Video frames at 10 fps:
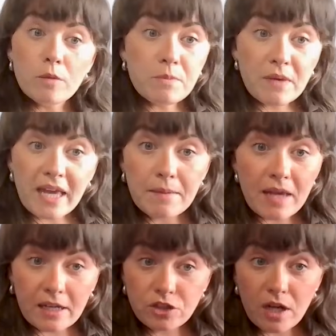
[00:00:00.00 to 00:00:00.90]
jobs became
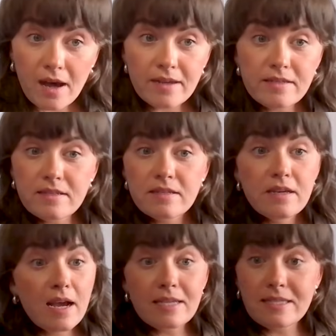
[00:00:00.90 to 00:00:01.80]
casualised,
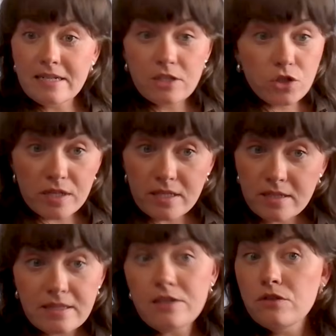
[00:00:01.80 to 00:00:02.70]
as industries
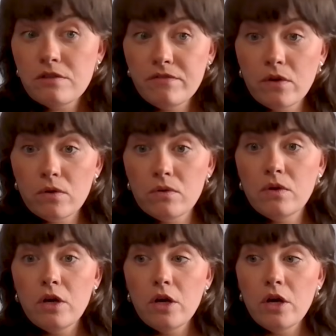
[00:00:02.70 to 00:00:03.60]
continued to
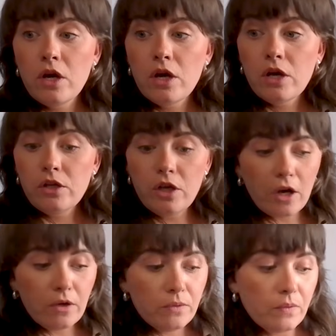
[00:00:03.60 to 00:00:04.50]
fall, you
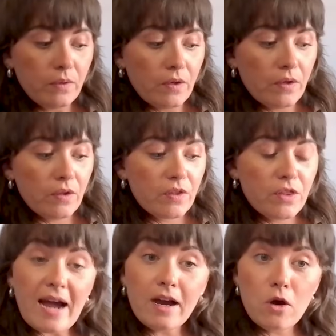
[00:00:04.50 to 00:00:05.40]
know,
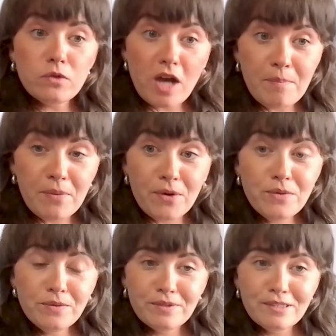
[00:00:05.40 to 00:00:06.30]
that old
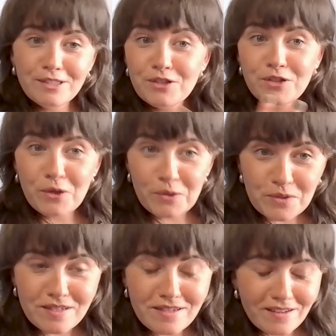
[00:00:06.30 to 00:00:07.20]
couple,
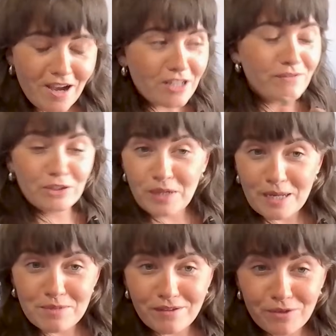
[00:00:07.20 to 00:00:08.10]
whose artificial
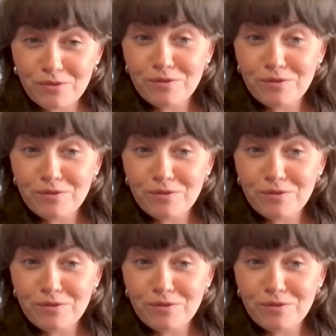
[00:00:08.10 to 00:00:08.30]
names I've